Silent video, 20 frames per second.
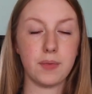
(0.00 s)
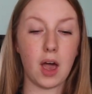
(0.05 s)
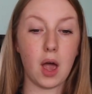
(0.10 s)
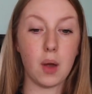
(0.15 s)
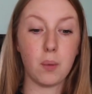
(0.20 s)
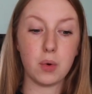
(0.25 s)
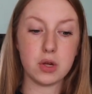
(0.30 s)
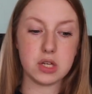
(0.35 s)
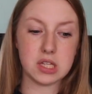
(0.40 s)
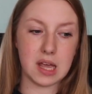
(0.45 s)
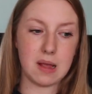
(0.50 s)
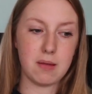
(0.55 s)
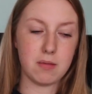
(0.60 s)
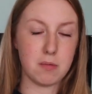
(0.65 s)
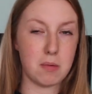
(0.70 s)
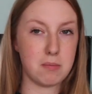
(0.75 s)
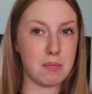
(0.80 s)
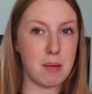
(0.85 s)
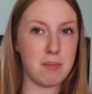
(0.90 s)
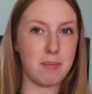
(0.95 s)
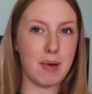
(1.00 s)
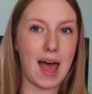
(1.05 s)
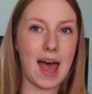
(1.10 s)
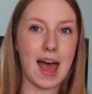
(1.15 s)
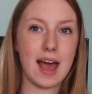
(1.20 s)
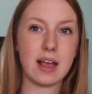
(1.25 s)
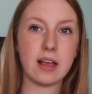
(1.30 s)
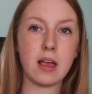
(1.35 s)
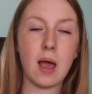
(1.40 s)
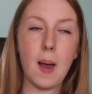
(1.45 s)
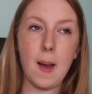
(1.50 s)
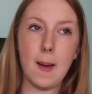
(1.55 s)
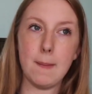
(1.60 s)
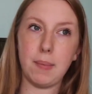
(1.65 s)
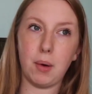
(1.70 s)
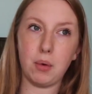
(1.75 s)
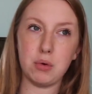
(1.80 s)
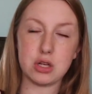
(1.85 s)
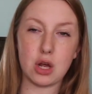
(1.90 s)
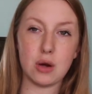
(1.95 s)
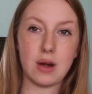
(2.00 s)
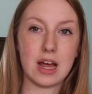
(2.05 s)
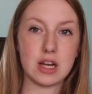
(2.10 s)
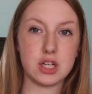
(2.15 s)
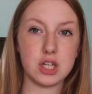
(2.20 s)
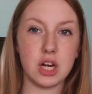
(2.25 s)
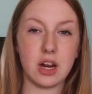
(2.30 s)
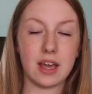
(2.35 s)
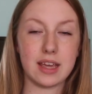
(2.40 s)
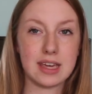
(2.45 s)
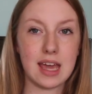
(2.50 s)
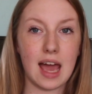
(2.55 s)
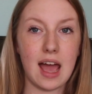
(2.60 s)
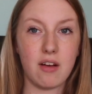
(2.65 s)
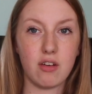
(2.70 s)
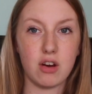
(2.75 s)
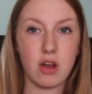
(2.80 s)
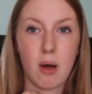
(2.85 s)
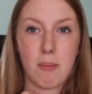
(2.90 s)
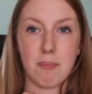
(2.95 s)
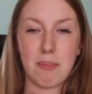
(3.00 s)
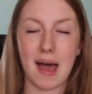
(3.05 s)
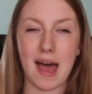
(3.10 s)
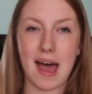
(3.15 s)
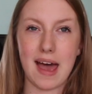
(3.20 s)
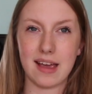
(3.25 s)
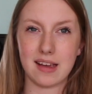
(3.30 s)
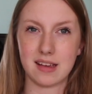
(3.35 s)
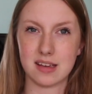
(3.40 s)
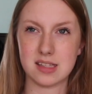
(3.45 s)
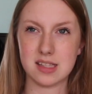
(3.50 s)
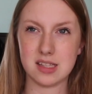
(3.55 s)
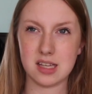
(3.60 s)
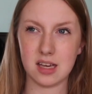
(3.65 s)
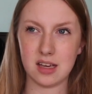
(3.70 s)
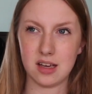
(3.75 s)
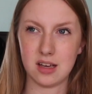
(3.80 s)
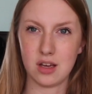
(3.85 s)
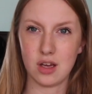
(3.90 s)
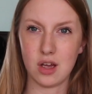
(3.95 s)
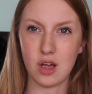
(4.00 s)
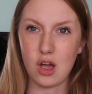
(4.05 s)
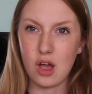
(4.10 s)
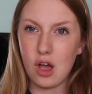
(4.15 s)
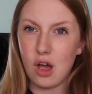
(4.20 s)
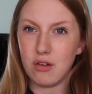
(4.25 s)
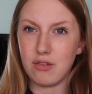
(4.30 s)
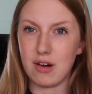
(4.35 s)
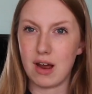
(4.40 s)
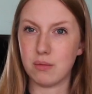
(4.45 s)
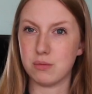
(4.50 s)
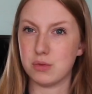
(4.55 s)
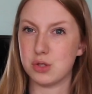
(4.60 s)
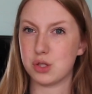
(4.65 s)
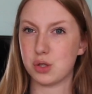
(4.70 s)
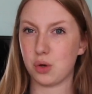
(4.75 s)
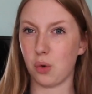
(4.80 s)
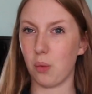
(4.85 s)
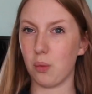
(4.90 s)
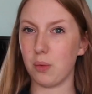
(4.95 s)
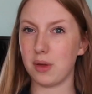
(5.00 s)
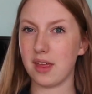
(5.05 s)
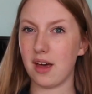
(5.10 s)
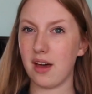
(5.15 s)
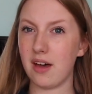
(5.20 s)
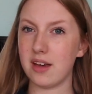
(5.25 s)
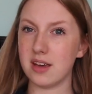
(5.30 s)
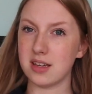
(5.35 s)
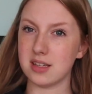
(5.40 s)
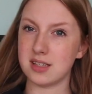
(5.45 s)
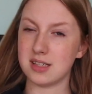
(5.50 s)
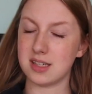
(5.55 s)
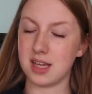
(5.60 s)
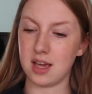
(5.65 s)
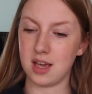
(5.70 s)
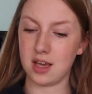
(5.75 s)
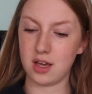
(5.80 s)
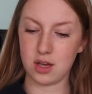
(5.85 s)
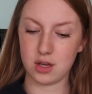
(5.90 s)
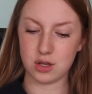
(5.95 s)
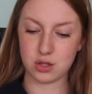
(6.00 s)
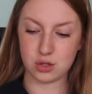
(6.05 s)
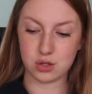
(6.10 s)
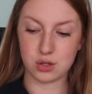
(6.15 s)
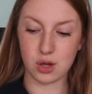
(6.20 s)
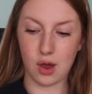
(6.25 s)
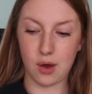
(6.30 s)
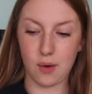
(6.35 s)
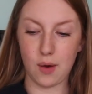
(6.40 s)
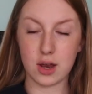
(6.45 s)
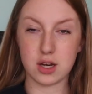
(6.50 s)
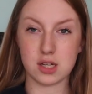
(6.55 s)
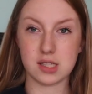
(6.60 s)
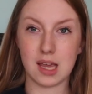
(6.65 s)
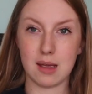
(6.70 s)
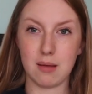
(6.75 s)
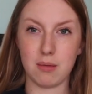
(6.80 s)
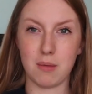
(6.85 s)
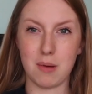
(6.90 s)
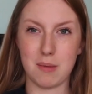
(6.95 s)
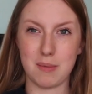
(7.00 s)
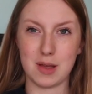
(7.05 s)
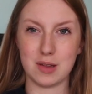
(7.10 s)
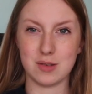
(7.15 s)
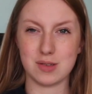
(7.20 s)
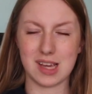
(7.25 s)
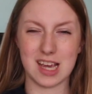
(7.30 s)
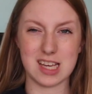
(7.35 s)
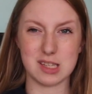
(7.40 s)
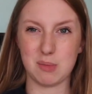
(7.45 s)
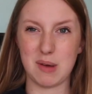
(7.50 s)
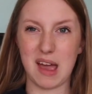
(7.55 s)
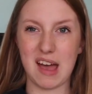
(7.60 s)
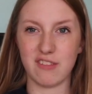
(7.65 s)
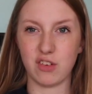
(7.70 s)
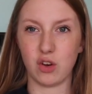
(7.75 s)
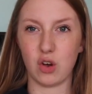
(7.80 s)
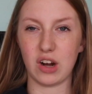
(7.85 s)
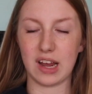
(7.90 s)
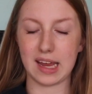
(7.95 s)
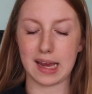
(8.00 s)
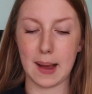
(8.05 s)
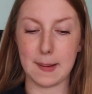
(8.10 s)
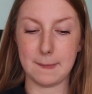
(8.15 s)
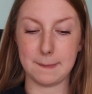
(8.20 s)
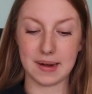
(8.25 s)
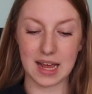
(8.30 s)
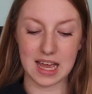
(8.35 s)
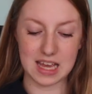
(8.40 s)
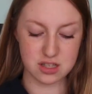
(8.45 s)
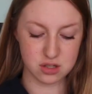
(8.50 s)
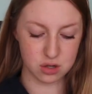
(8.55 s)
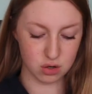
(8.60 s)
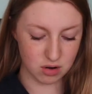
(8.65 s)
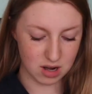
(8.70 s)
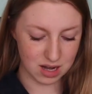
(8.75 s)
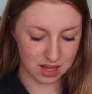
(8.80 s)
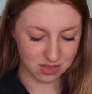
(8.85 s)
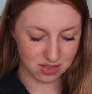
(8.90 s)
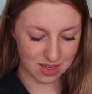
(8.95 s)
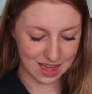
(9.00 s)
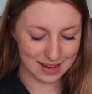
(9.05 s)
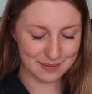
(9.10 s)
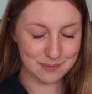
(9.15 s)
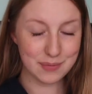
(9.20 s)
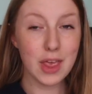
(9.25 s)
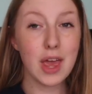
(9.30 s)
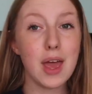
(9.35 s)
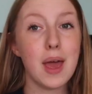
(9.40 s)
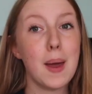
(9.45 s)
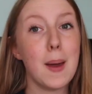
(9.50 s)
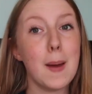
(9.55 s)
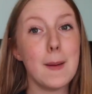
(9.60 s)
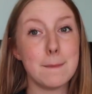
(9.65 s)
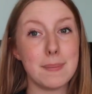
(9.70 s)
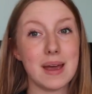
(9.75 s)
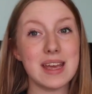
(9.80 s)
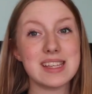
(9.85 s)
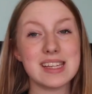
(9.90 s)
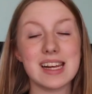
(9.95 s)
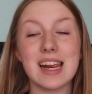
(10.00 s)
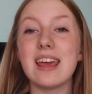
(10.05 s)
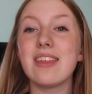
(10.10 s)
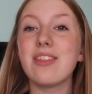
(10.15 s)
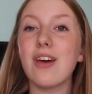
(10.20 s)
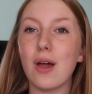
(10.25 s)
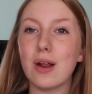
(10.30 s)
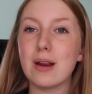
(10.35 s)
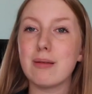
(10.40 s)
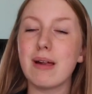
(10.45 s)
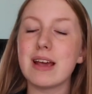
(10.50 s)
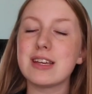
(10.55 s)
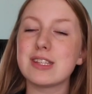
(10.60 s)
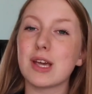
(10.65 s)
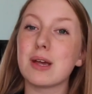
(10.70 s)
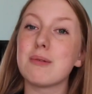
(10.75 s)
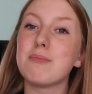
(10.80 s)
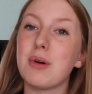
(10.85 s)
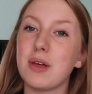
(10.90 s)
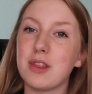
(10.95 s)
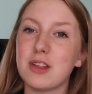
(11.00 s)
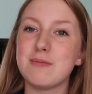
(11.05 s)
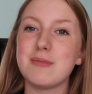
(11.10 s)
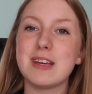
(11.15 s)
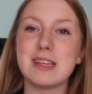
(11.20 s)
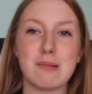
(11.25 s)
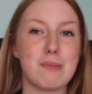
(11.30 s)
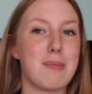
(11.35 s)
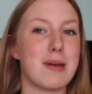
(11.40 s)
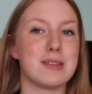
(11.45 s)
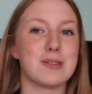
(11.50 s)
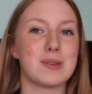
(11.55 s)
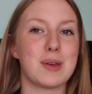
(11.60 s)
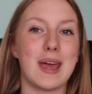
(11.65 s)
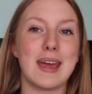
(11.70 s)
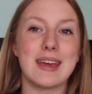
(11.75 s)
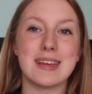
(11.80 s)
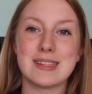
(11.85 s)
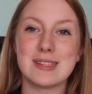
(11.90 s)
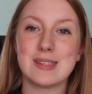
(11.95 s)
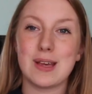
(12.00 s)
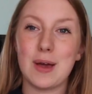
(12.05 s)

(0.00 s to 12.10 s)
I would keep them in my bag, but we don't actually like carry our bags around school with us. So I just keep them in my pencil case, and we haven't got like a blazer or anything. Basically the only place I can put them is my pencil case.